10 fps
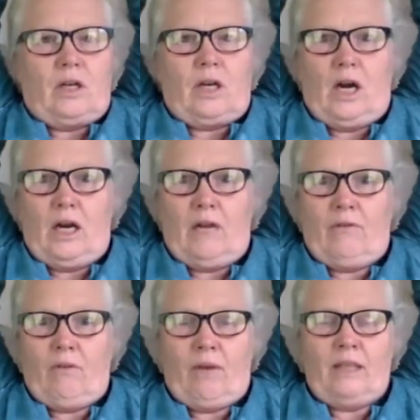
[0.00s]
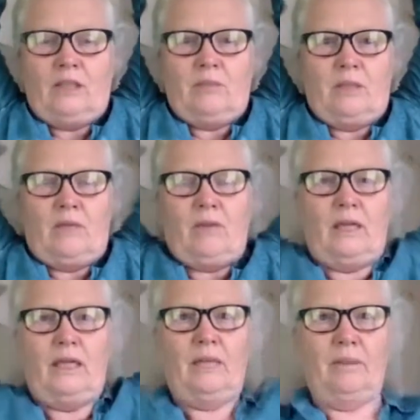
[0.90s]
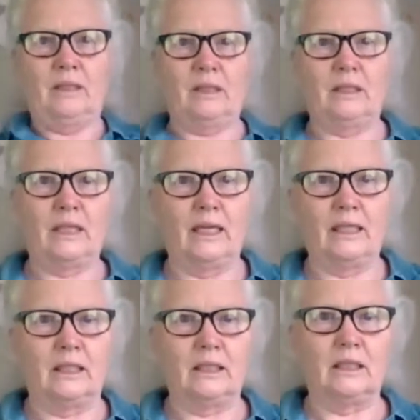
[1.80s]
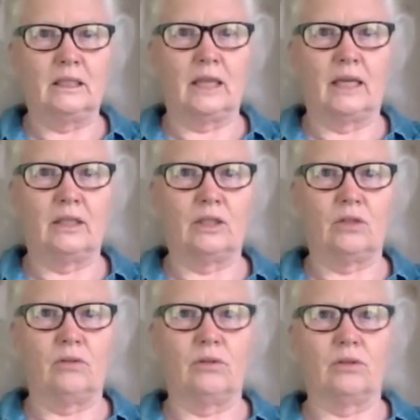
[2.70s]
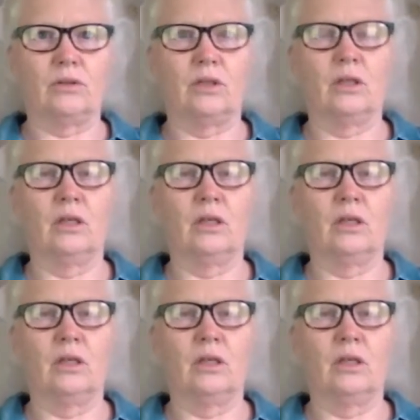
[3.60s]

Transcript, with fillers: kind of arrangement of the ligaments and tendons inside the shoulders.